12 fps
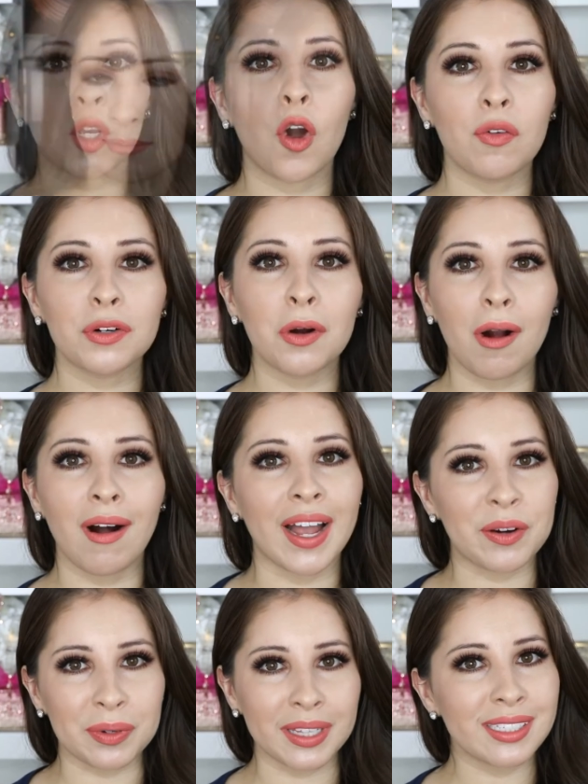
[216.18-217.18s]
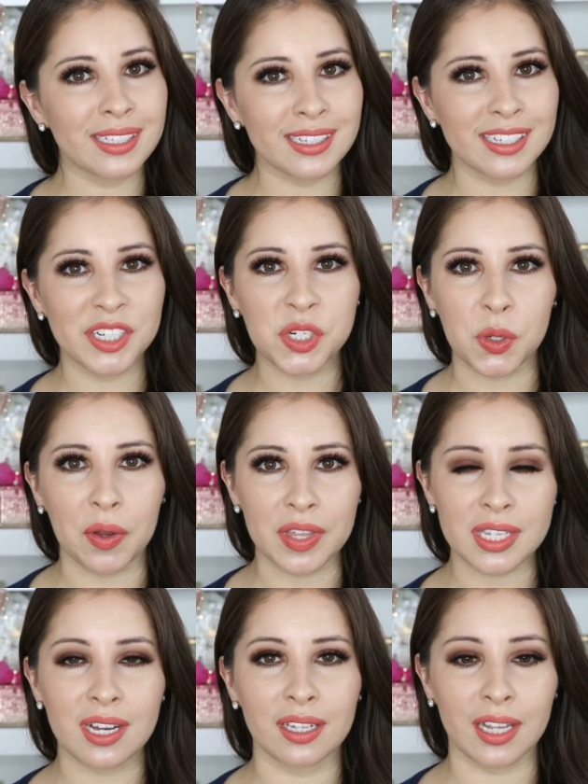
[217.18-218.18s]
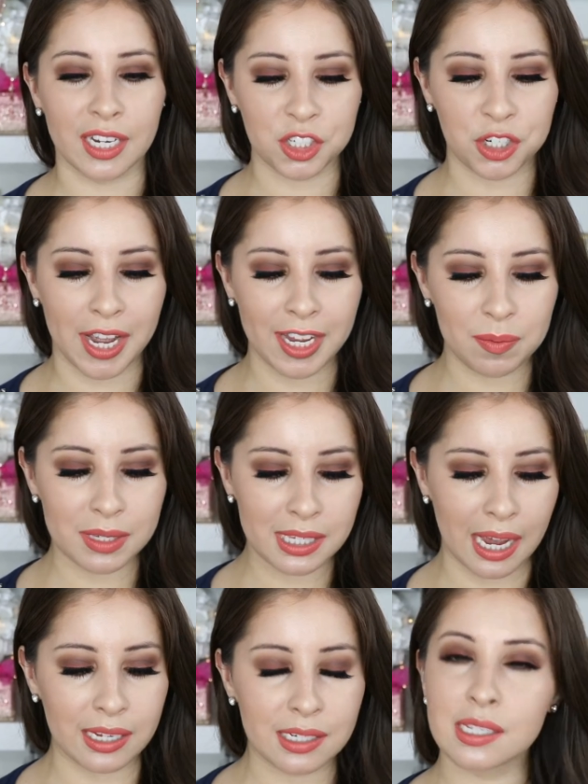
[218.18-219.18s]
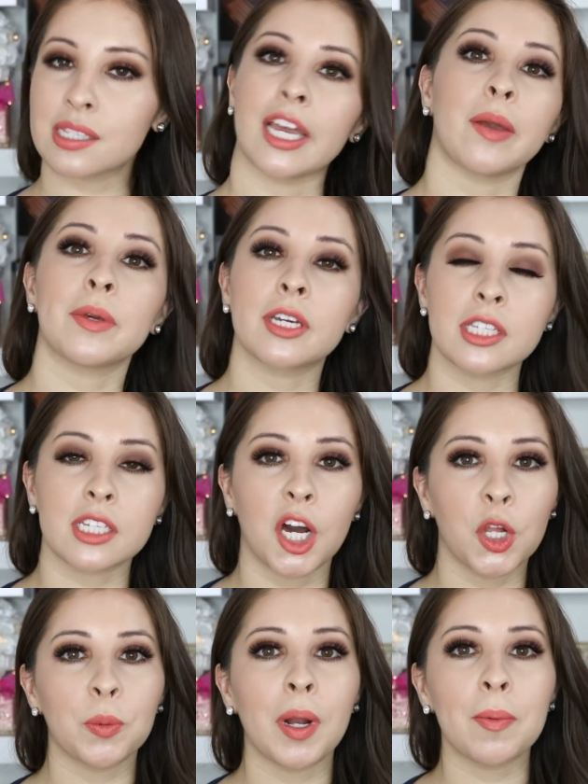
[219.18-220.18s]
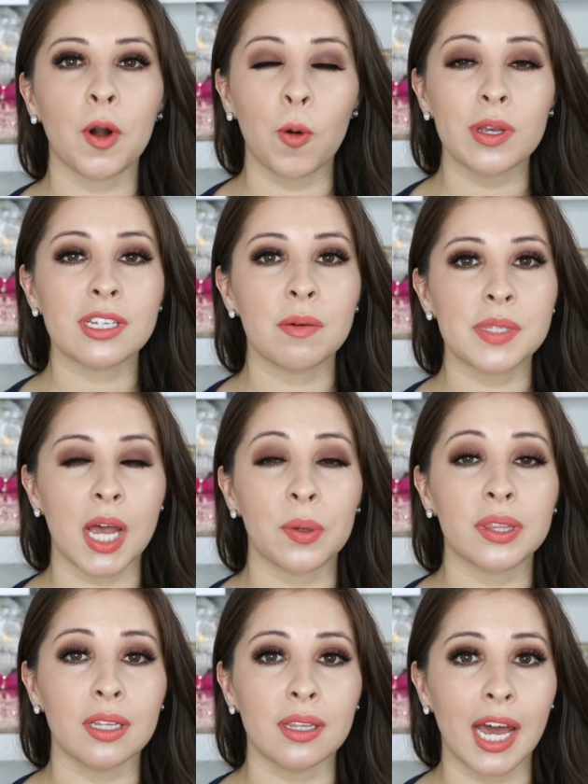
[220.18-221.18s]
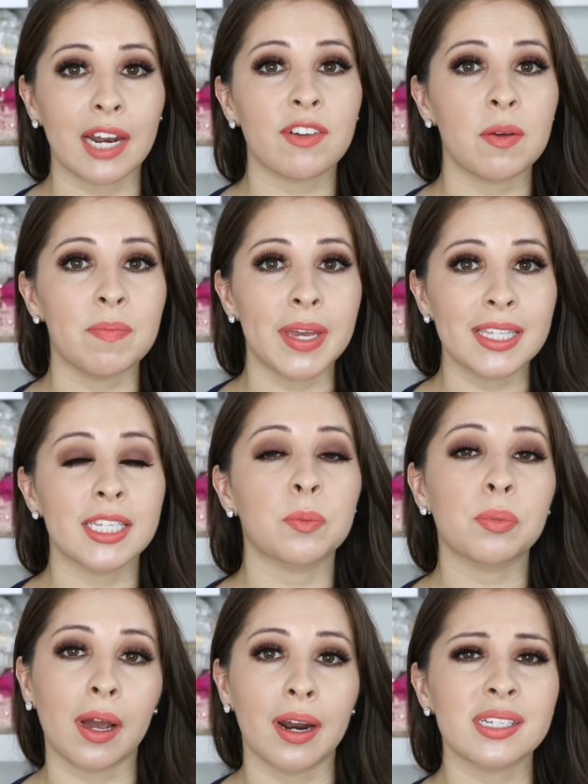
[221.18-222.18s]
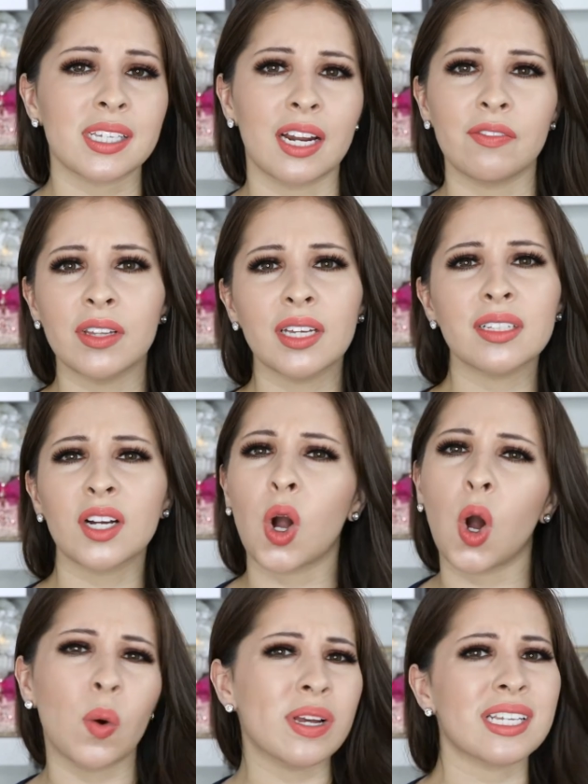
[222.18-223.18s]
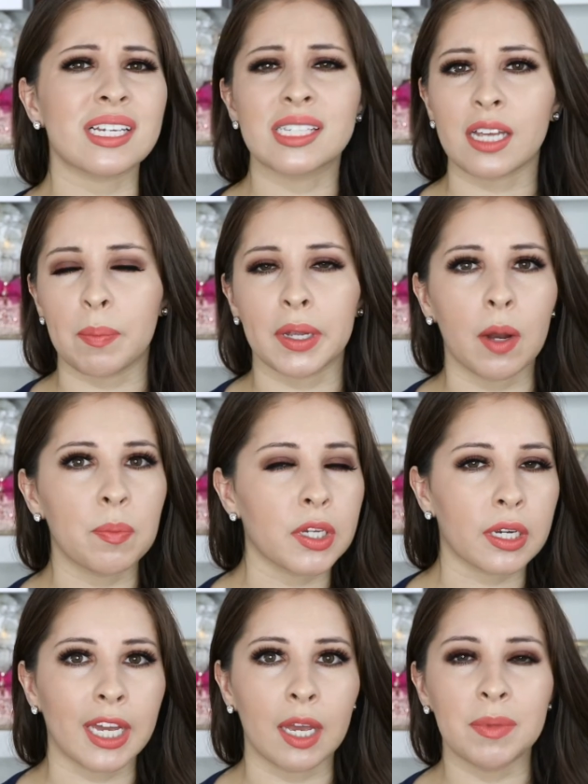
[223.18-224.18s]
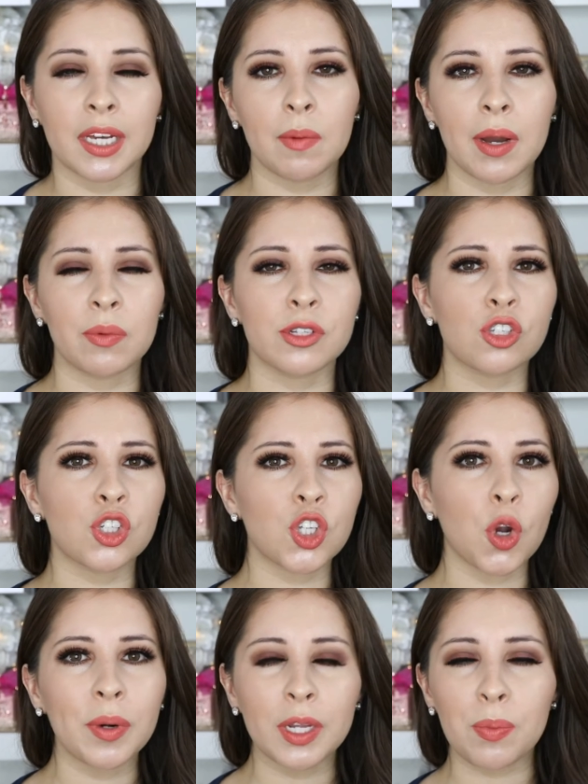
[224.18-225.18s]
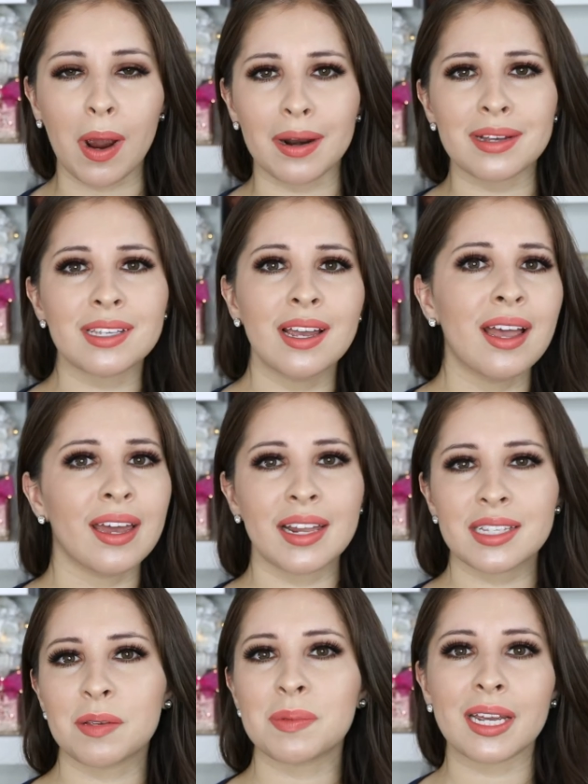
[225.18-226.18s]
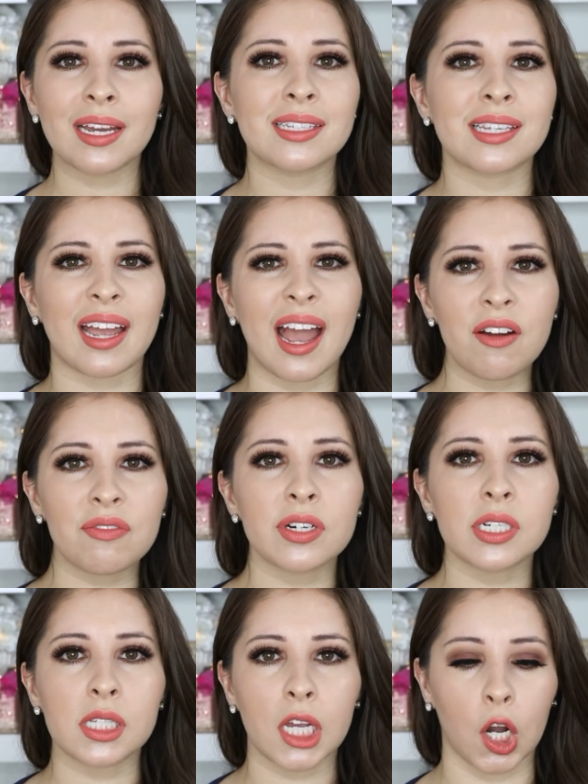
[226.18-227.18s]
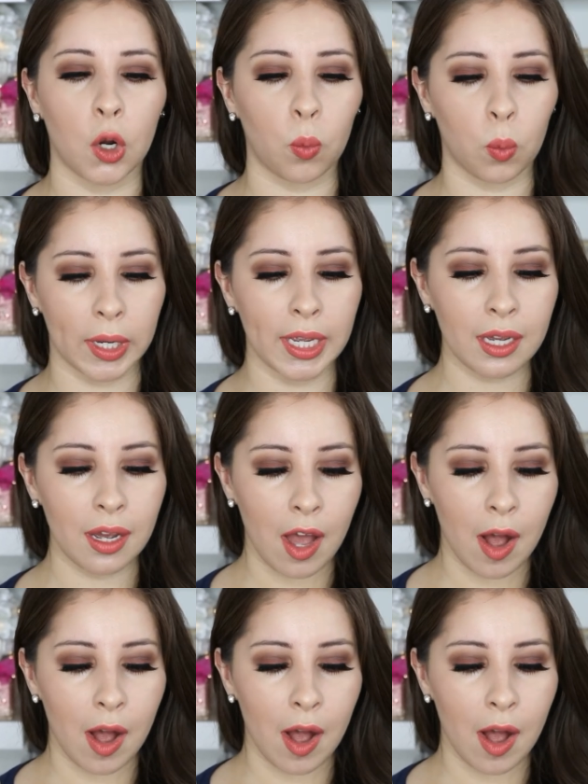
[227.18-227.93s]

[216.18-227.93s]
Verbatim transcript: Overall, I really didn't enjoy this collection. I am sad to say, because ColourPop always comes out with a lot of amazing products, and I feel like they're always like stepping up their game. They come out with so many products, and it seems like it's like every single week,